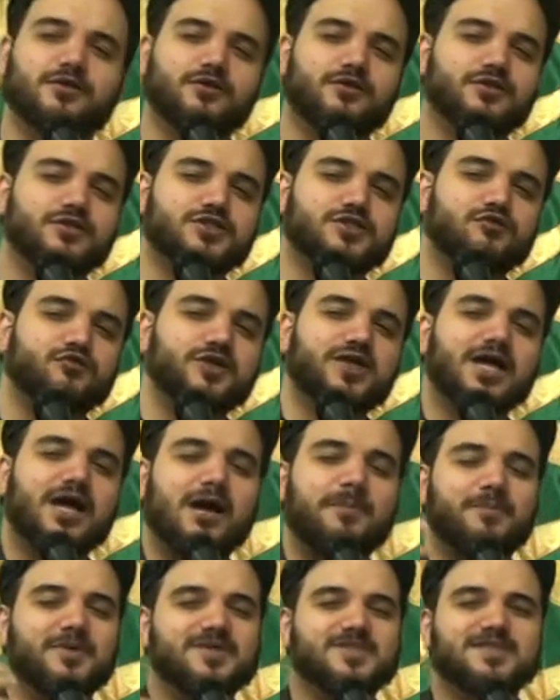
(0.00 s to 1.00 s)
there's a
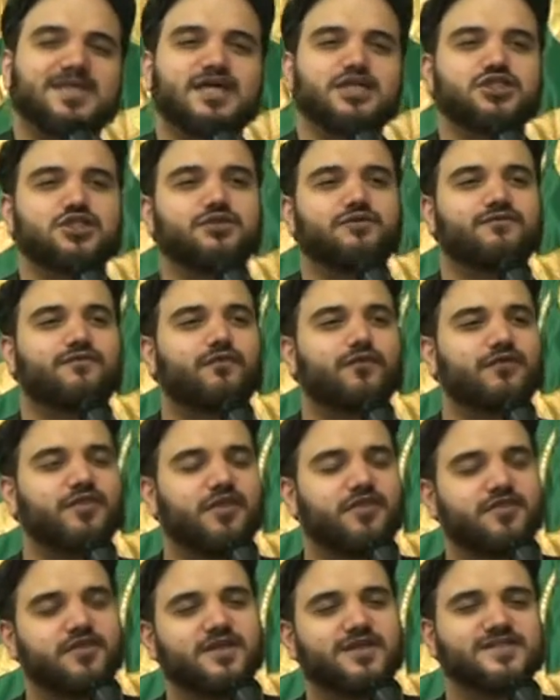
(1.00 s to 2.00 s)
recompensation for
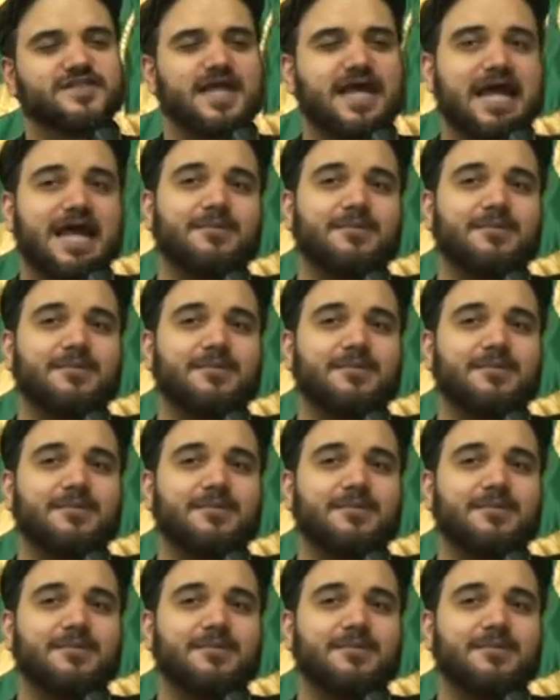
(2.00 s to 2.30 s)
the things that